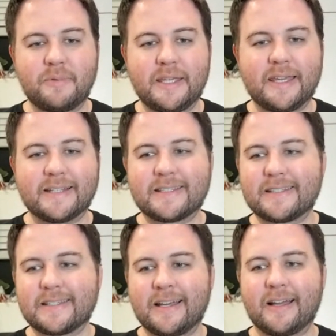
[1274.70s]
we get
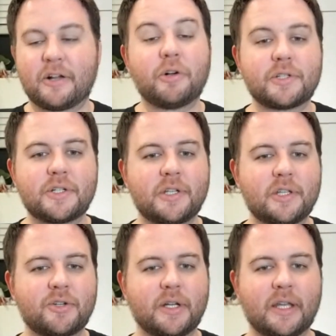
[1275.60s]
uh, closer to
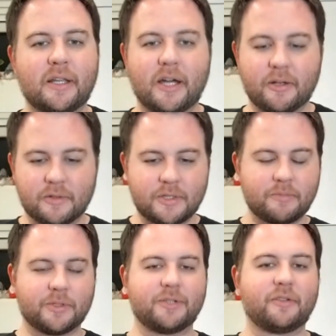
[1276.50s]
the trade deadline.
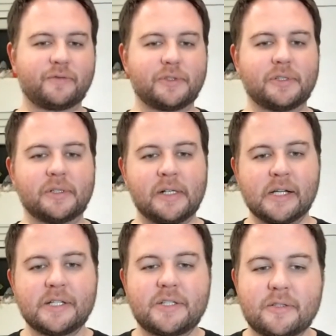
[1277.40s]
We'll do a full
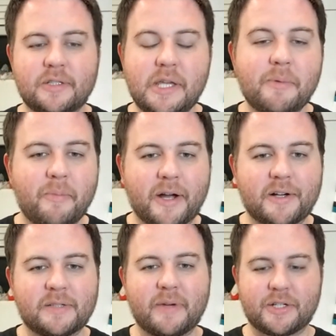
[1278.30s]
Timo
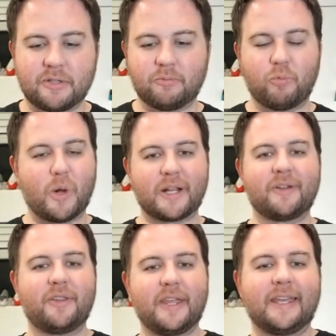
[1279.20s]
Meier special. What
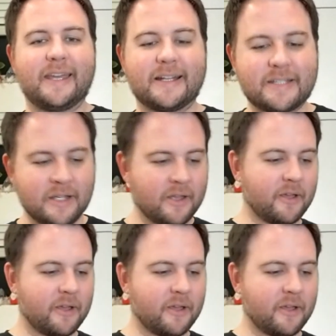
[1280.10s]
could they get?